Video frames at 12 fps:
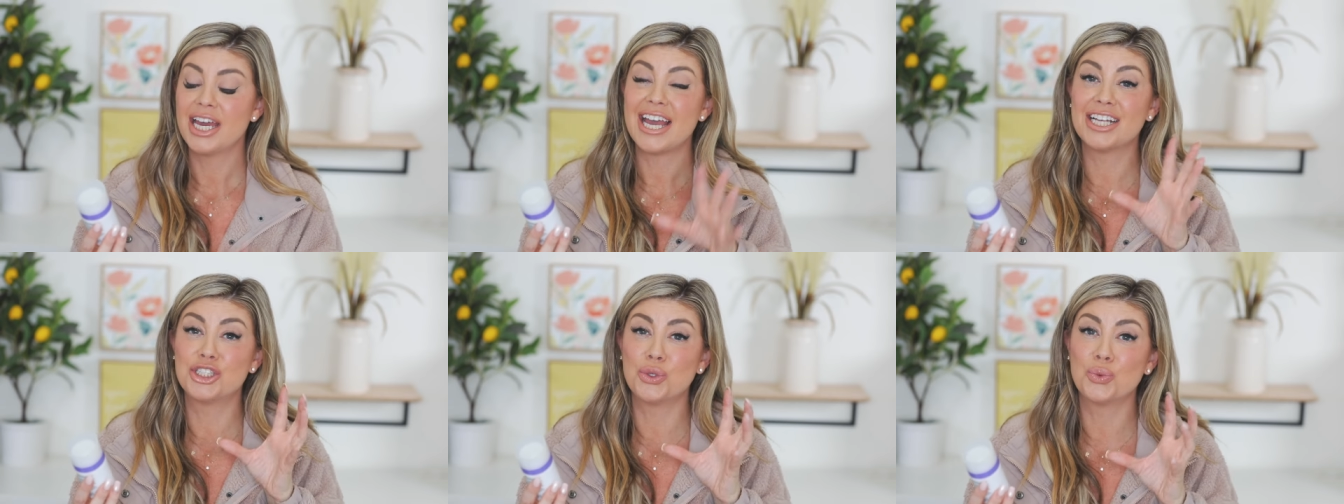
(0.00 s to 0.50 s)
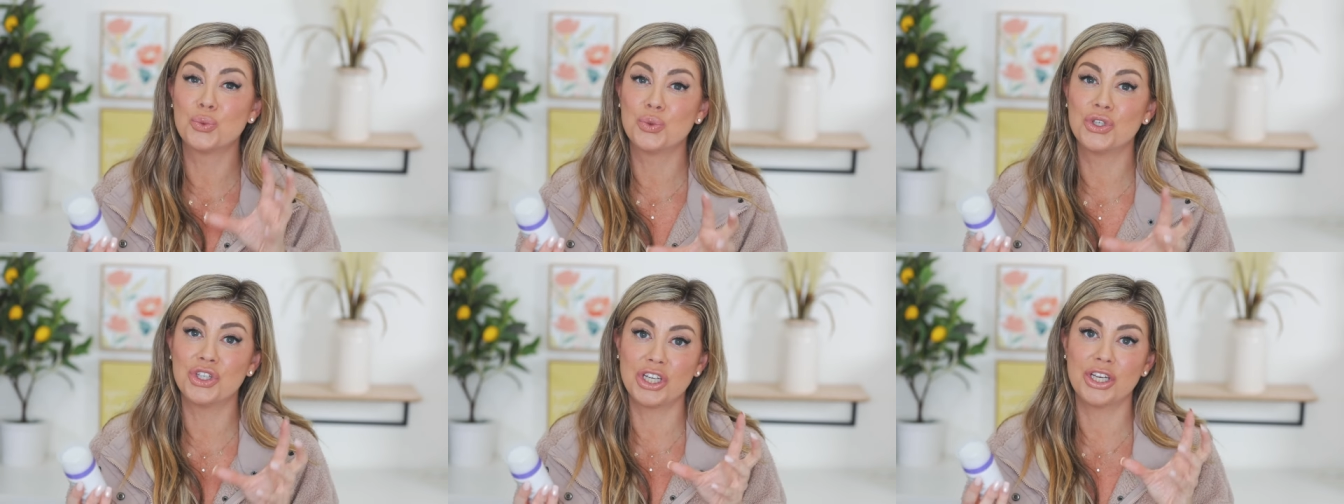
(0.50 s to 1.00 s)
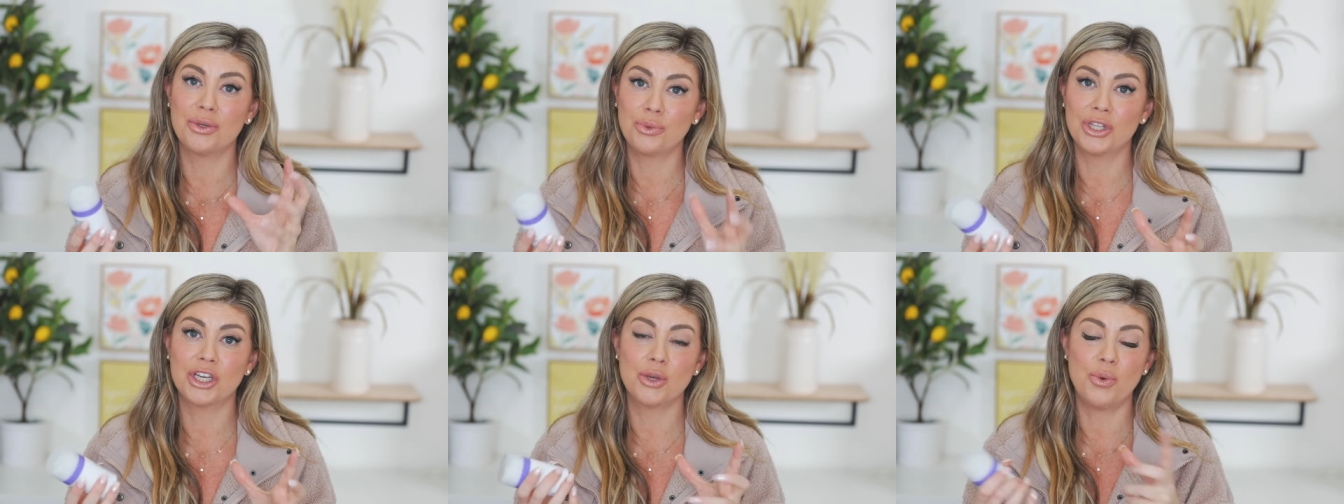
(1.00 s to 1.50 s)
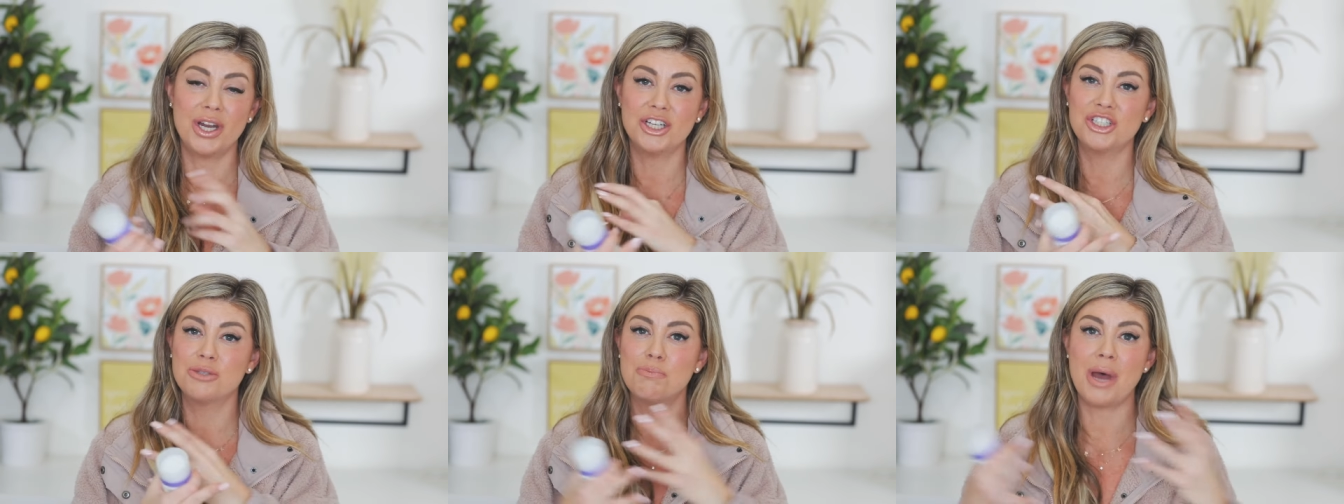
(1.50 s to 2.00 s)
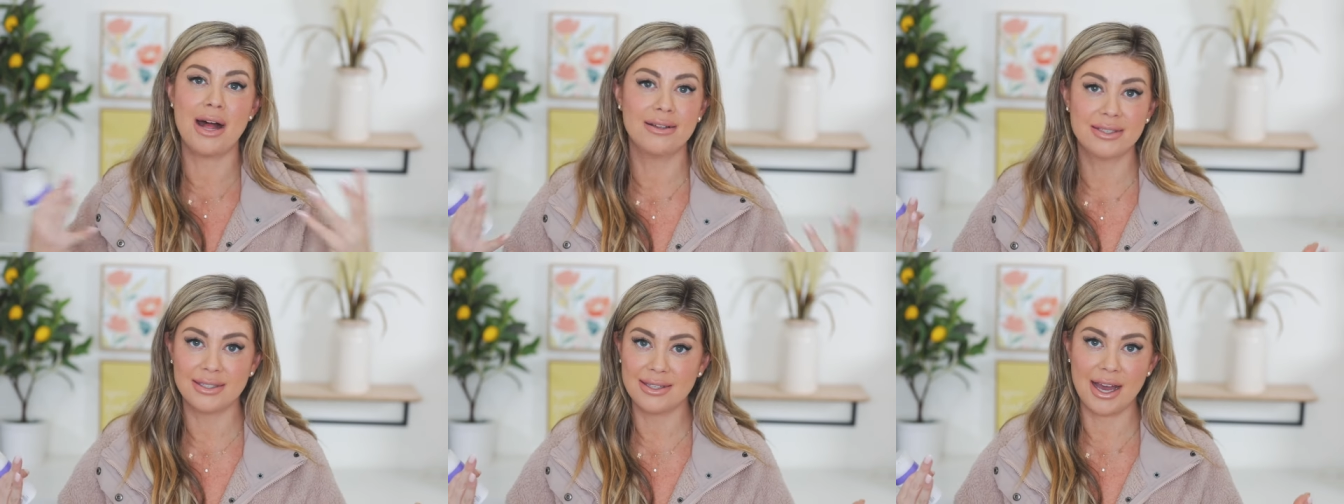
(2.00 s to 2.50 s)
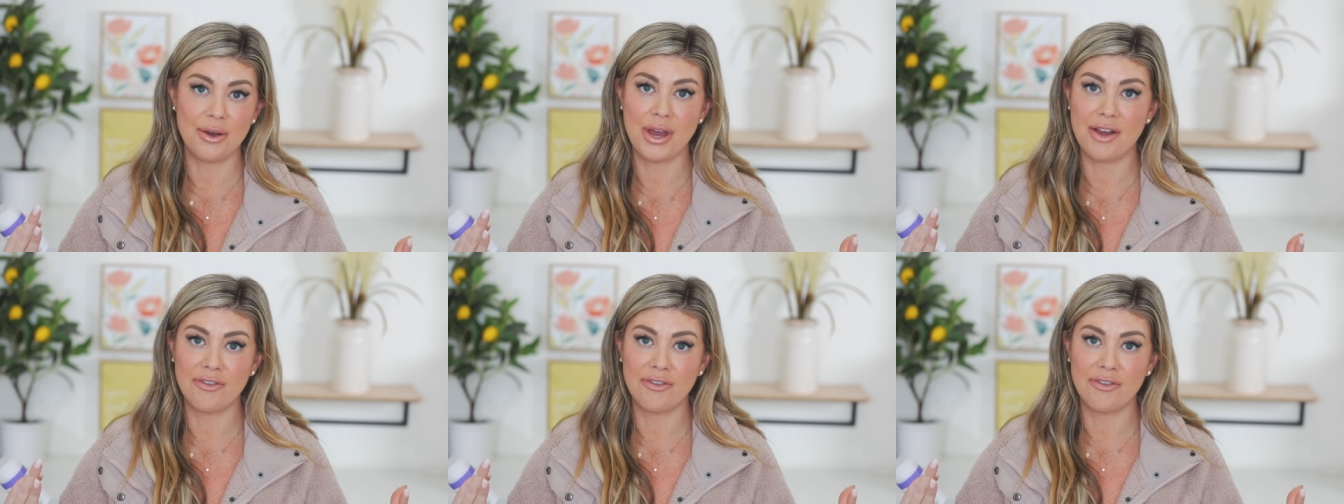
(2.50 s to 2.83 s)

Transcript: It's a really, really good one. It just balances out